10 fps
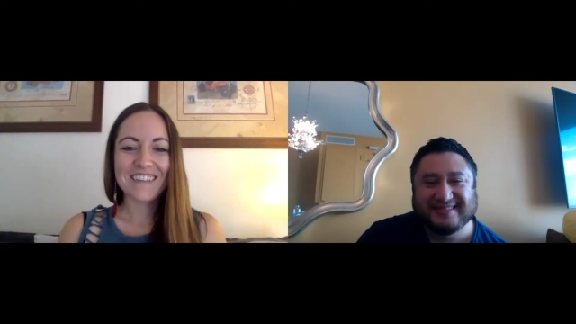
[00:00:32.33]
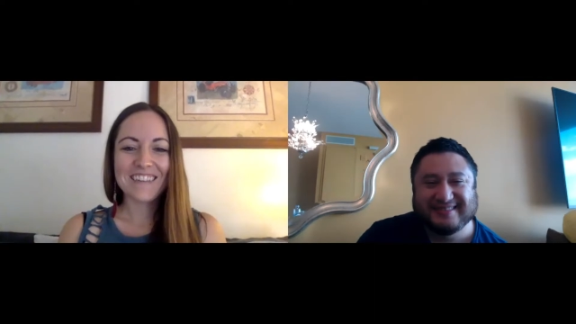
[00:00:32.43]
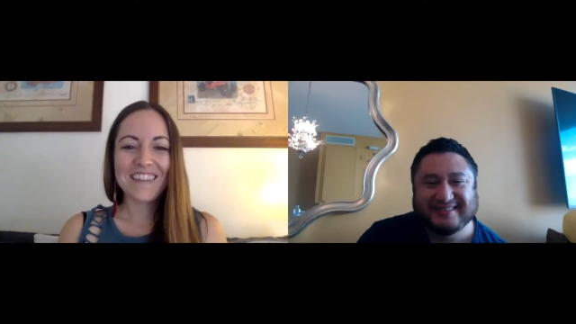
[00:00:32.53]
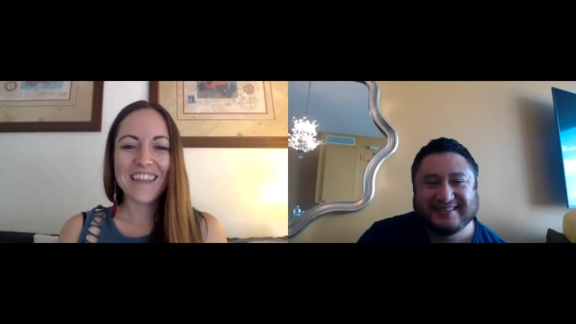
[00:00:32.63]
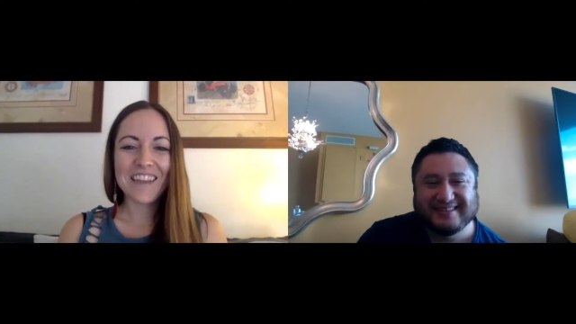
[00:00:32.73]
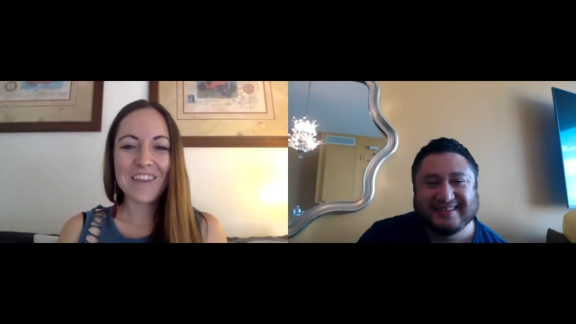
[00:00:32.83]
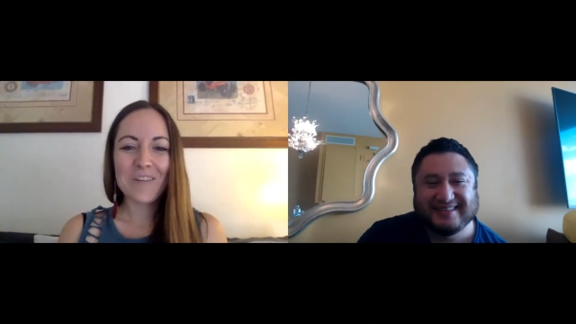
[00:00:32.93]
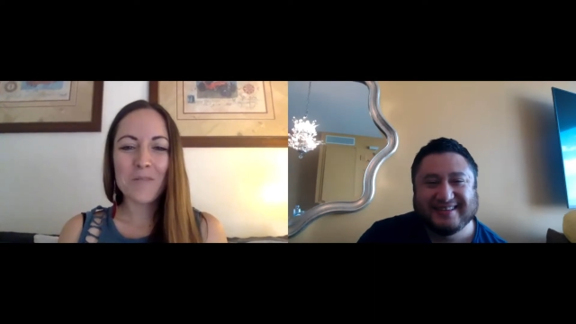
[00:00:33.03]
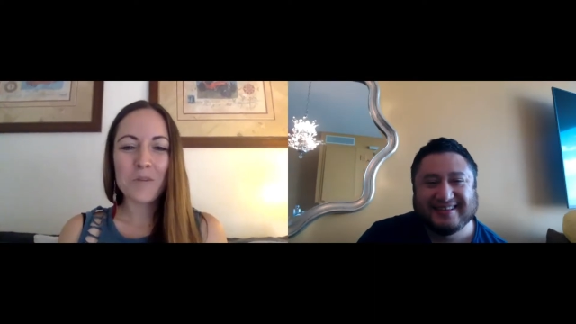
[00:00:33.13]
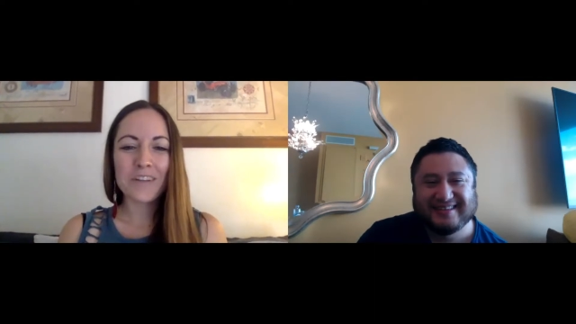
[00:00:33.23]
Speaker 1: Thank you.
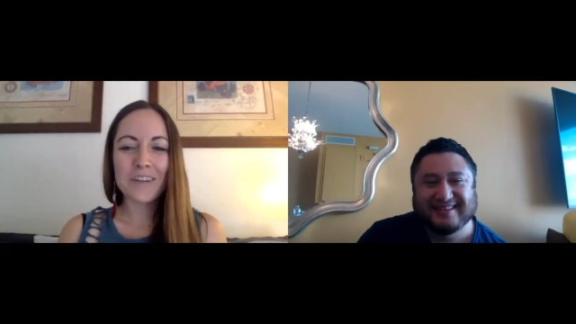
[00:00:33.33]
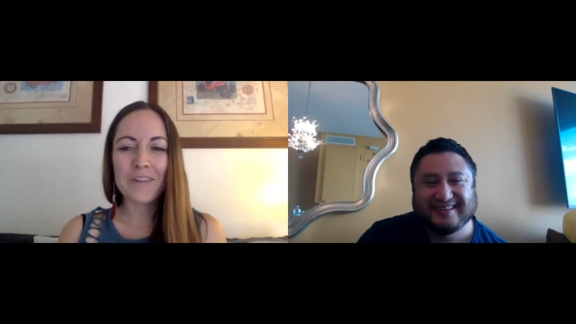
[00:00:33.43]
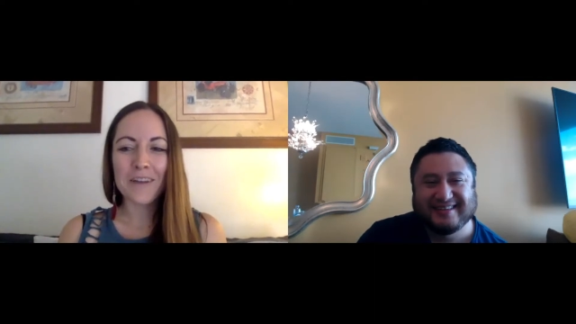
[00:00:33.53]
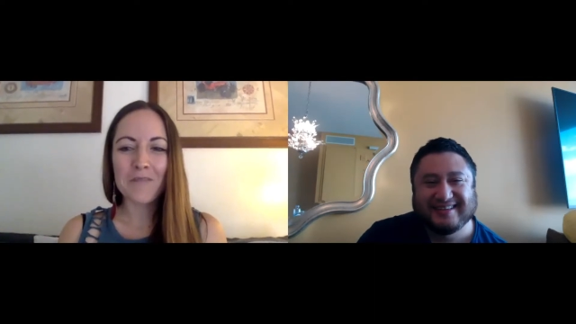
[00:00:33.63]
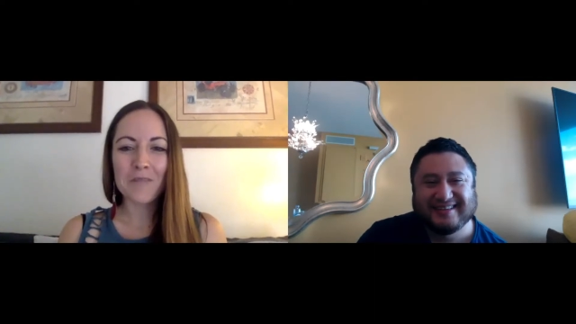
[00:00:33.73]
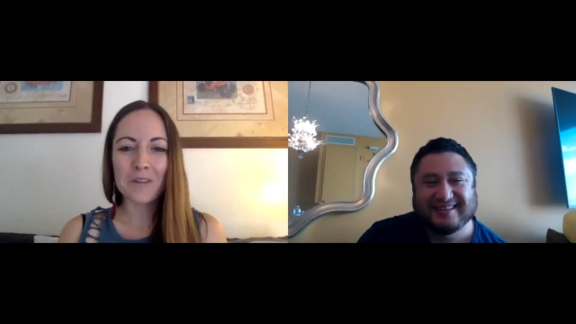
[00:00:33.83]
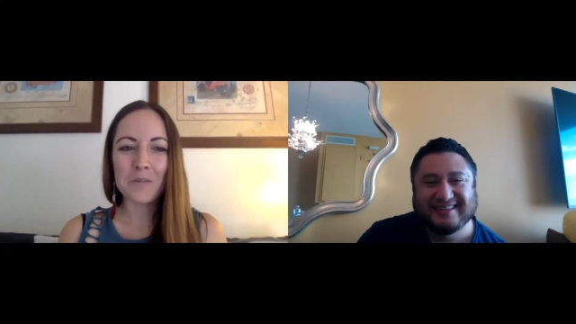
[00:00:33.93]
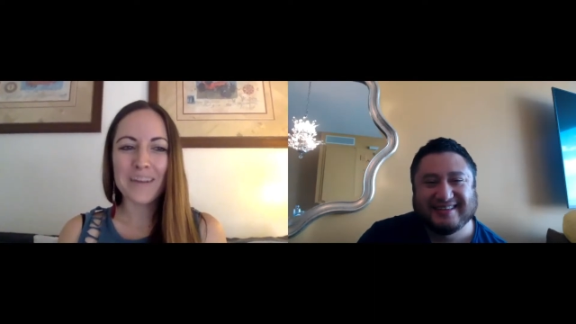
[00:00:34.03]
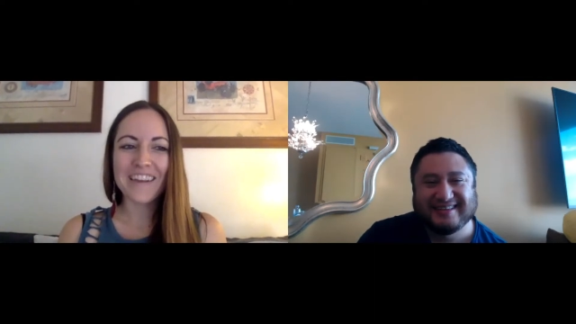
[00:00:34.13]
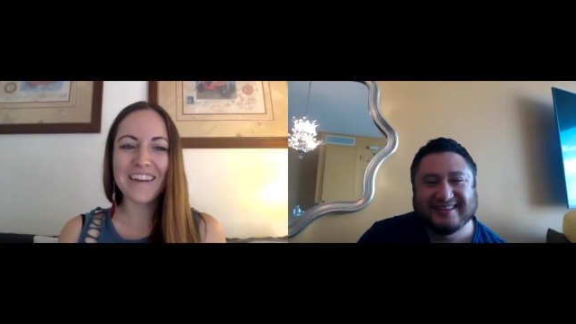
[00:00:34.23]
I'm really grateful to
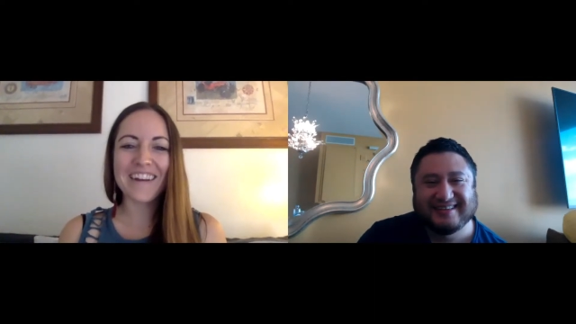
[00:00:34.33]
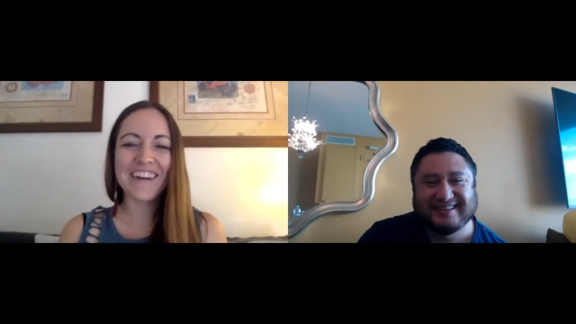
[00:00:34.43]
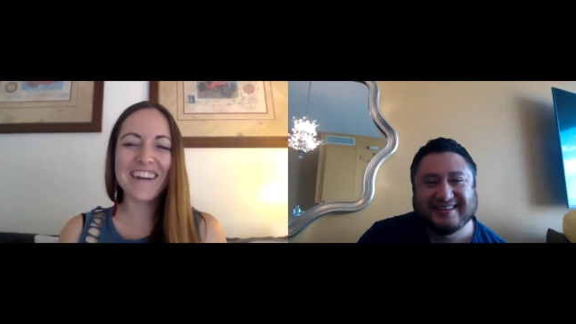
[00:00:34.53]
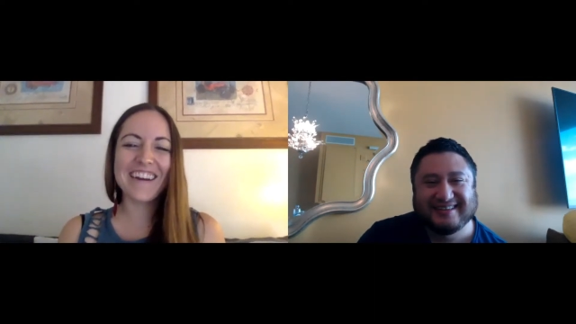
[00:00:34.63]
be here.